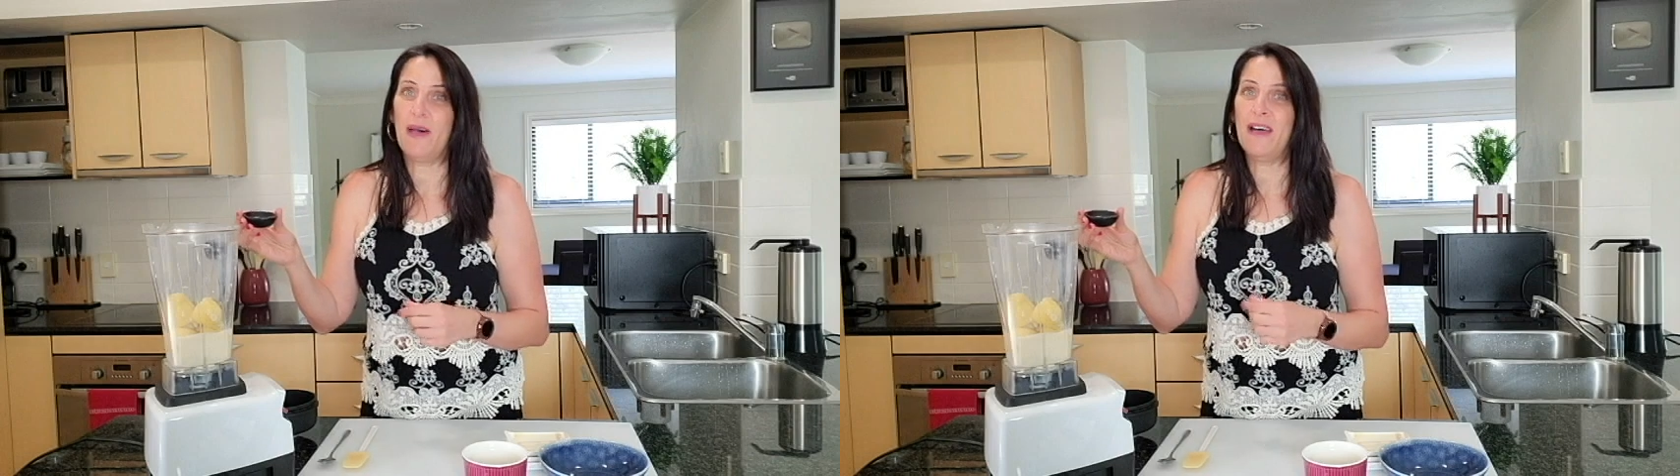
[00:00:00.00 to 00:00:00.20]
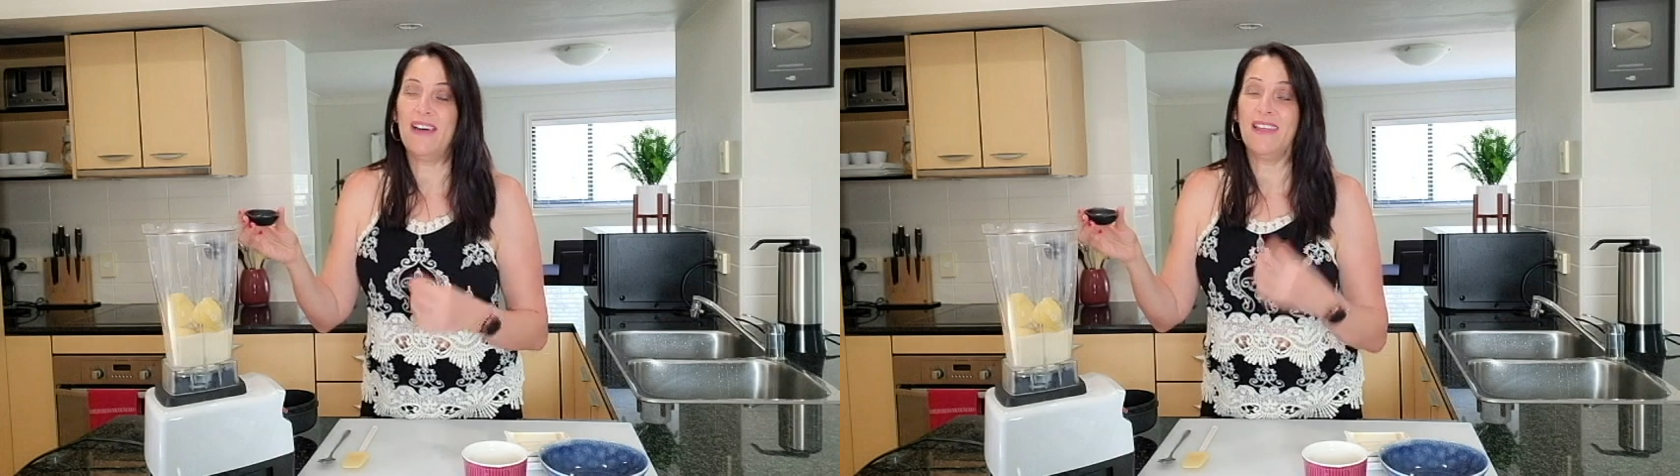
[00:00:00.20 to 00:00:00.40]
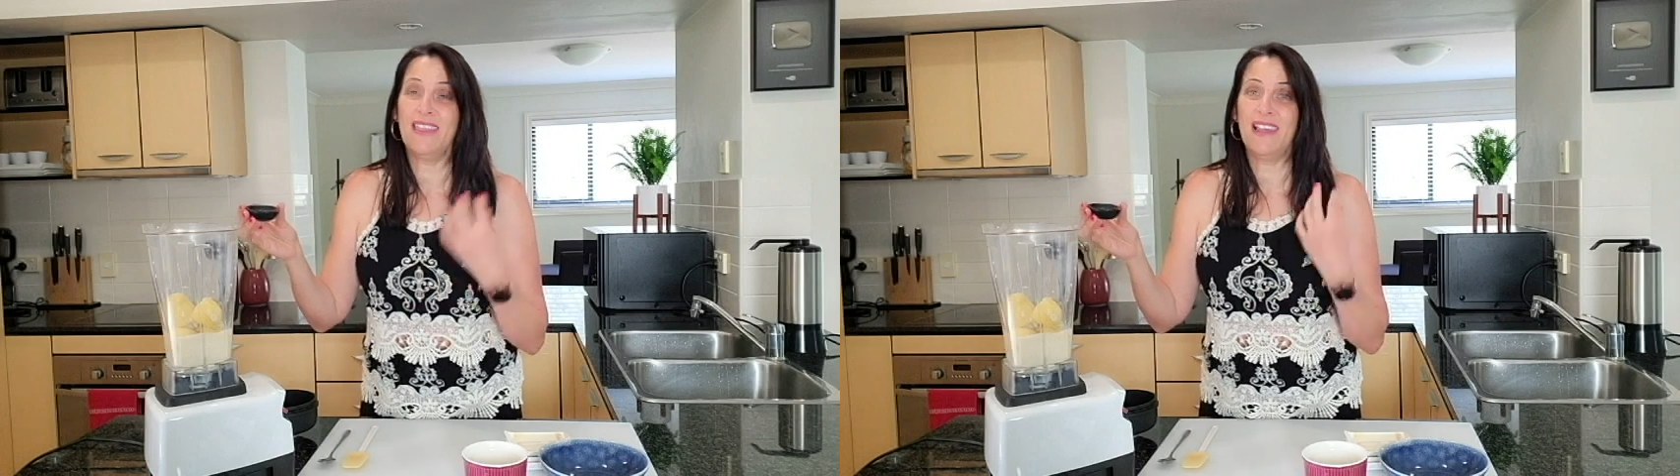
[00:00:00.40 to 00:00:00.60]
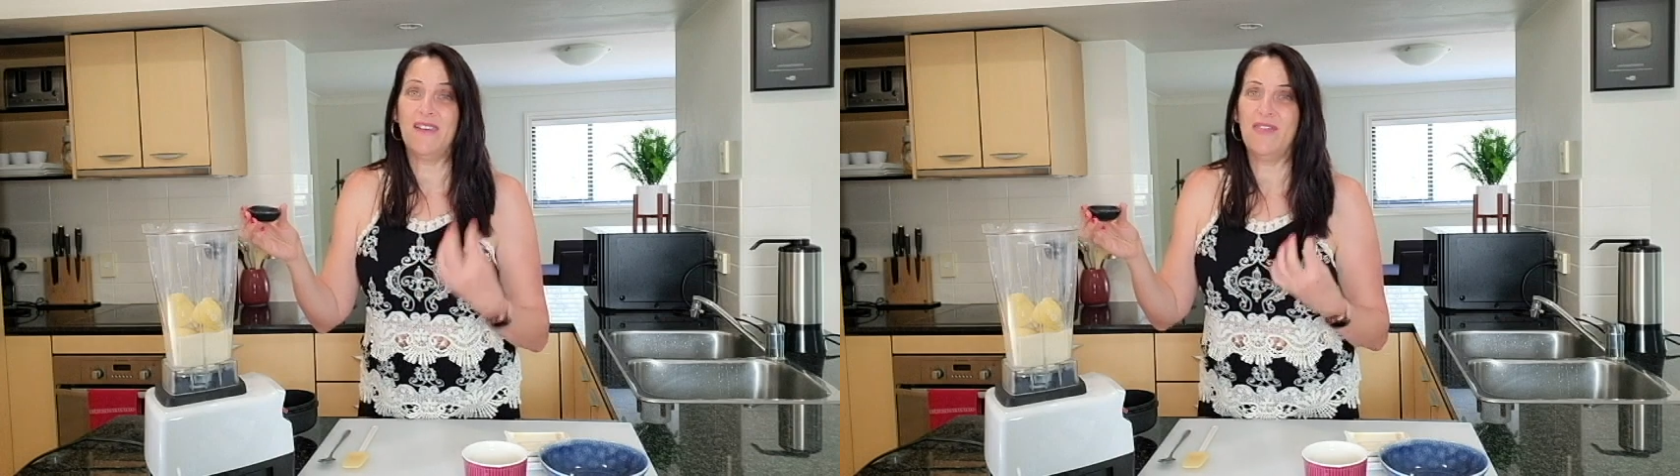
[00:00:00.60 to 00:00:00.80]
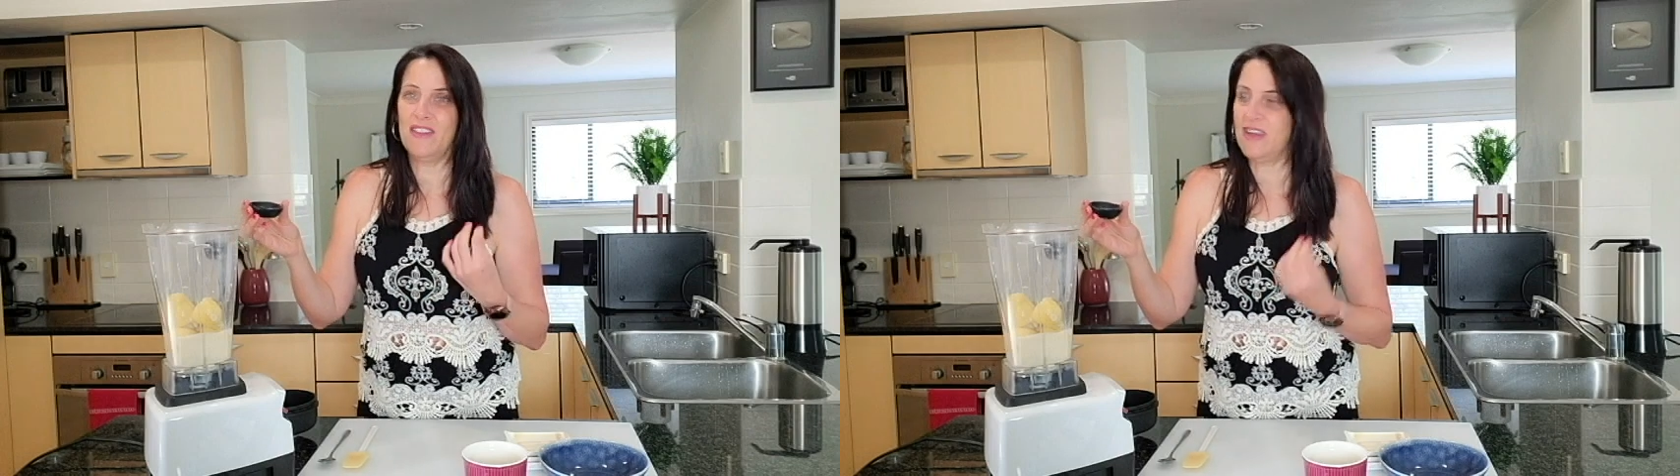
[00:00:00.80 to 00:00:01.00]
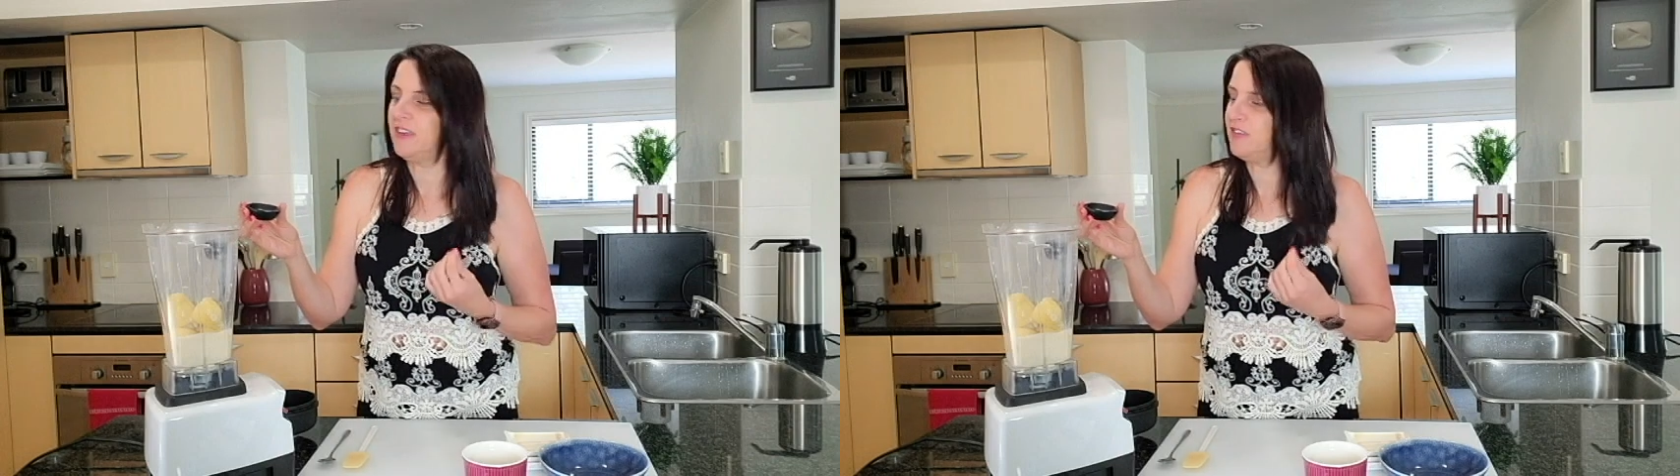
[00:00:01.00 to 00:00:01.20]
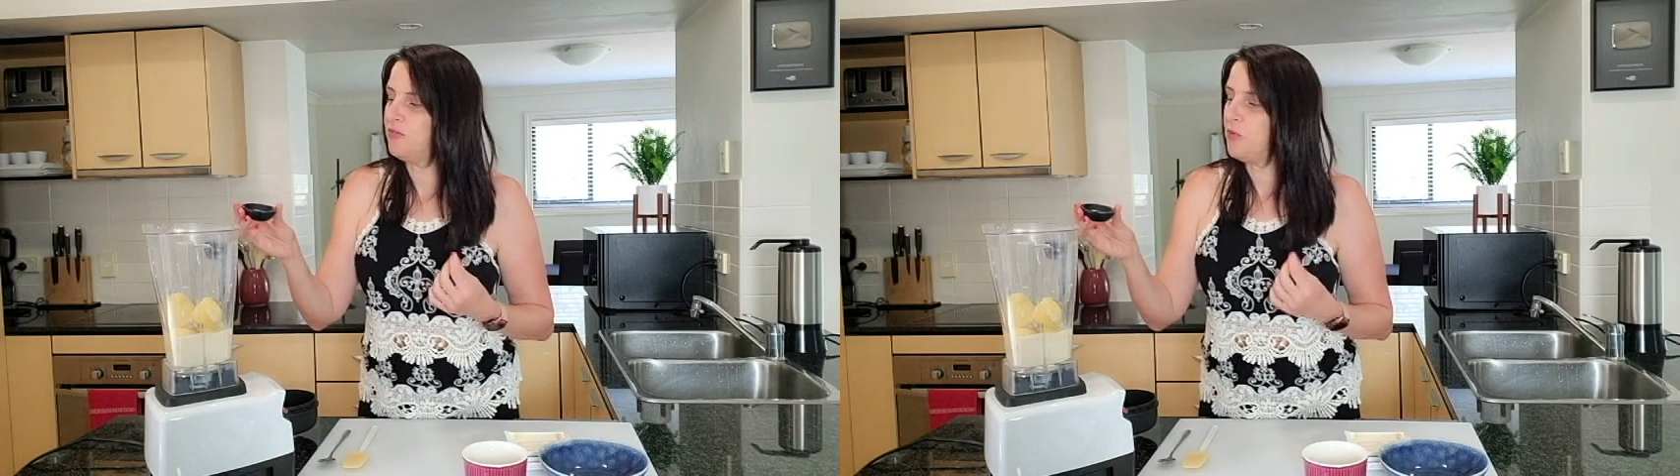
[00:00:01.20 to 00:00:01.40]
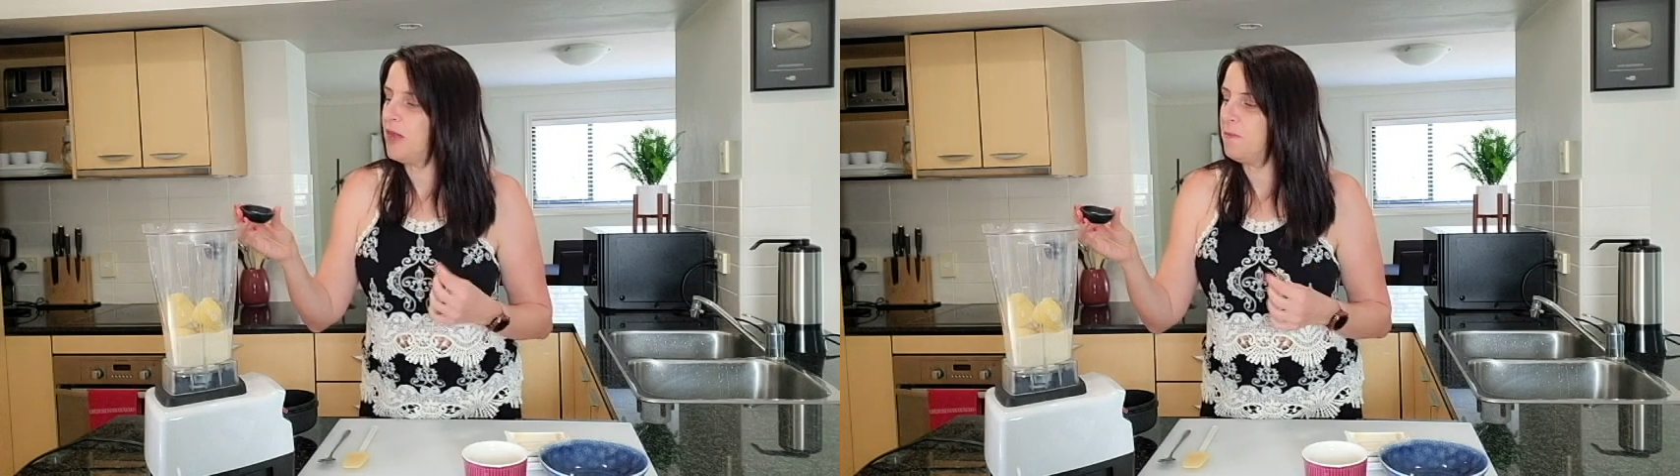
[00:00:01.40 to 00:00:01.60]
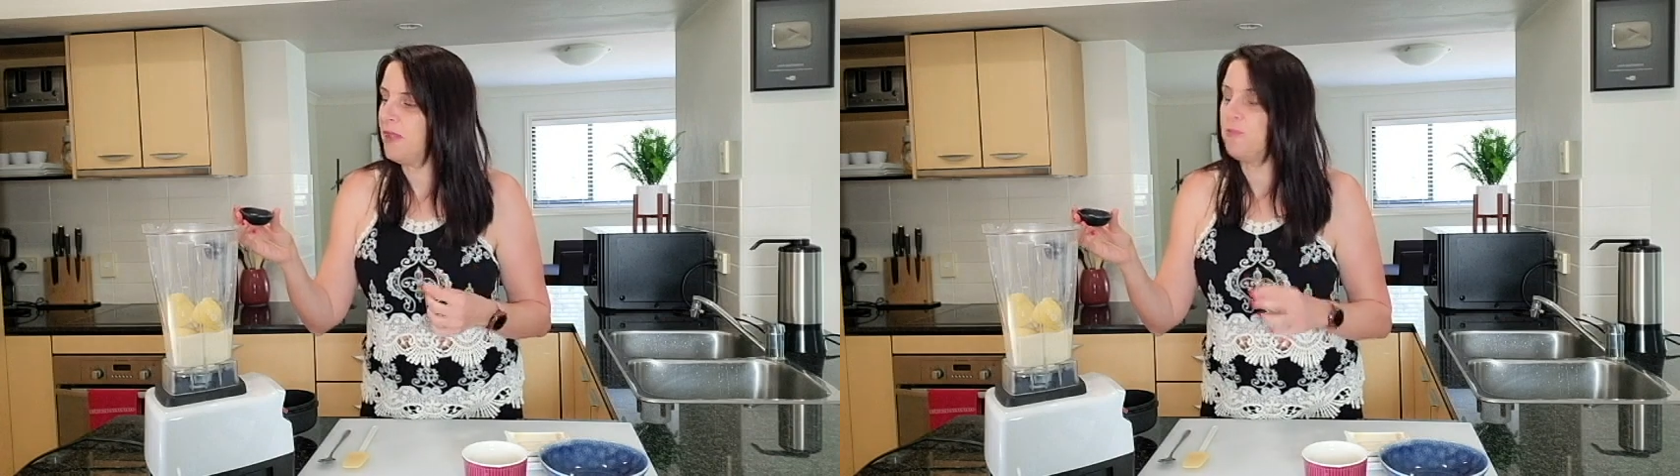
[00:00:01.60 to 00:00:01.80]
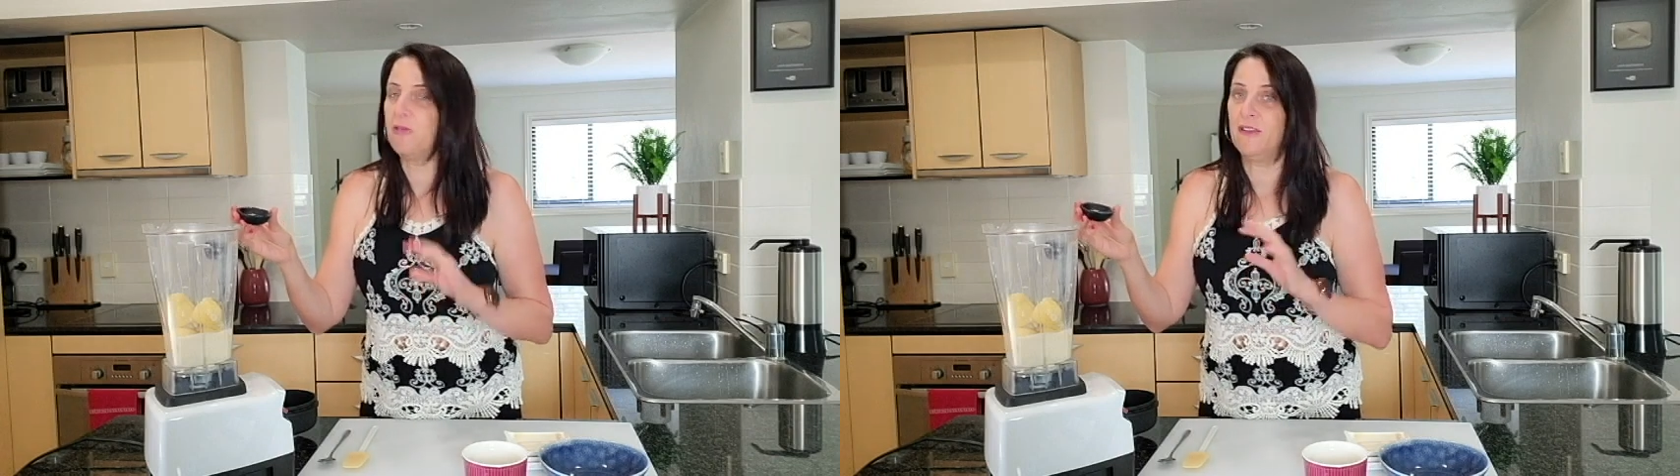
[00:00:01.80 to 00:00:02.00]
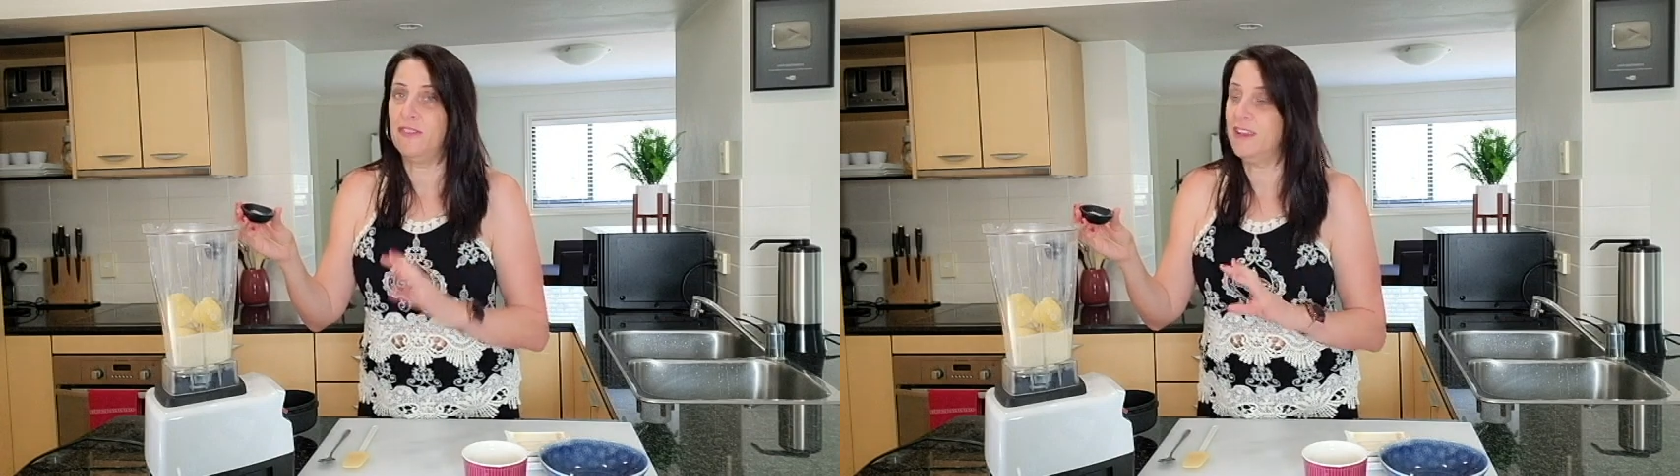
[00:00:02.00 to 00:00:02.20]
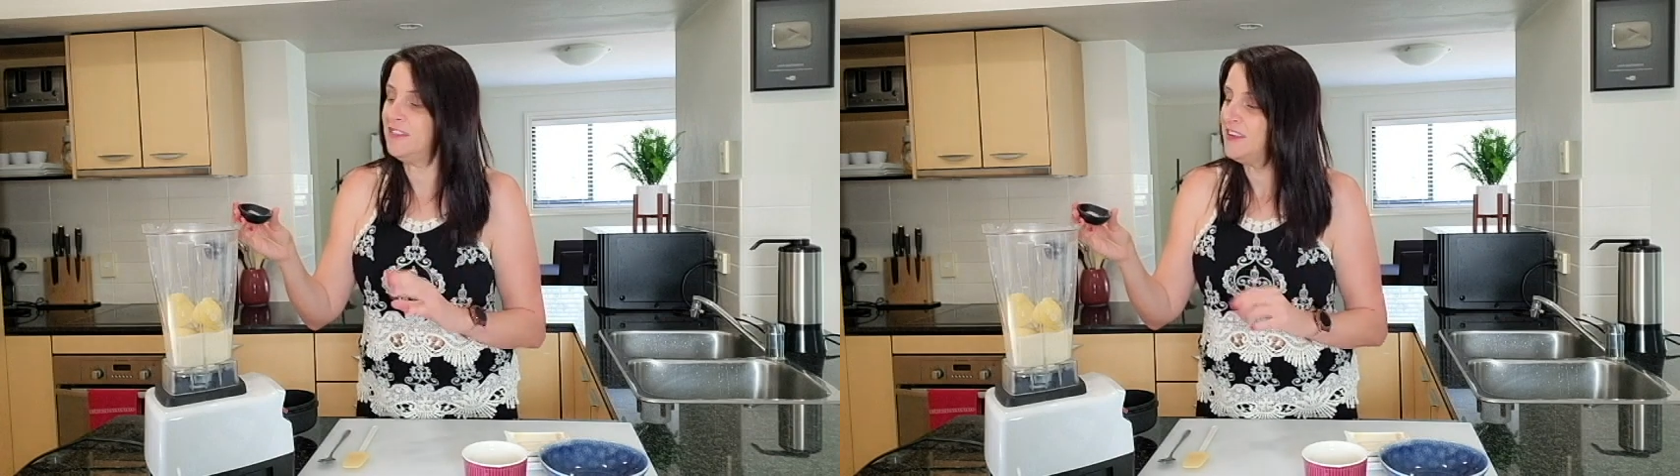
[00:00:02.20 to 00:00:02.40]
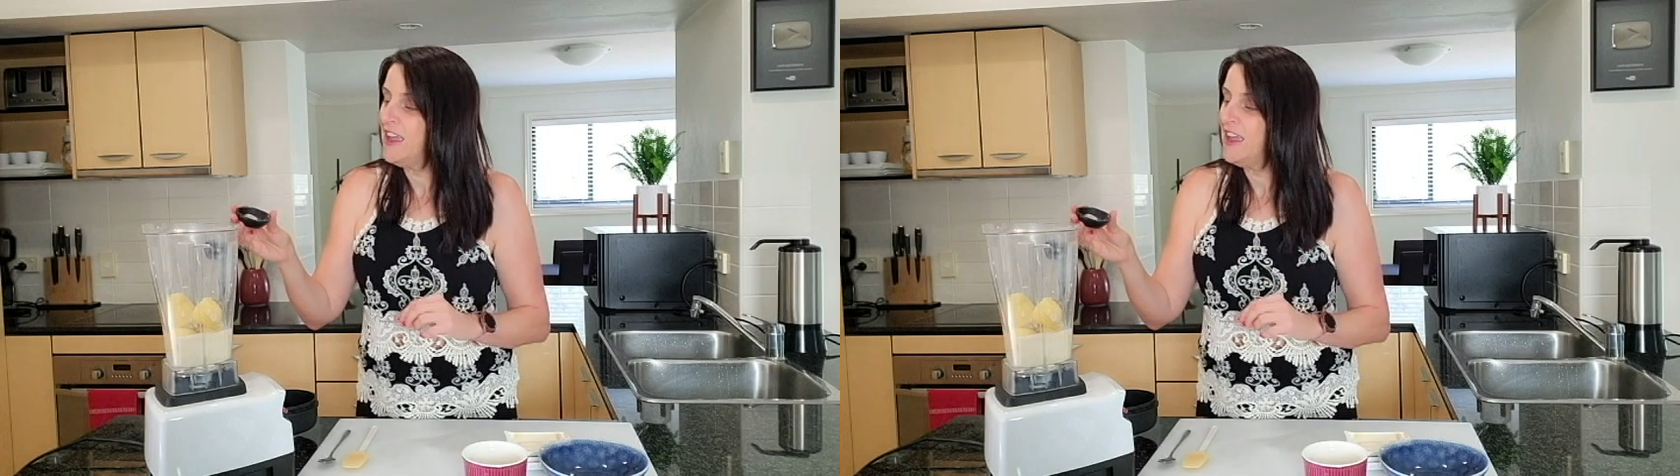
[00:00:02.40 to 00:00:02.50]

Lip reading: I love the taste of white pepper in this.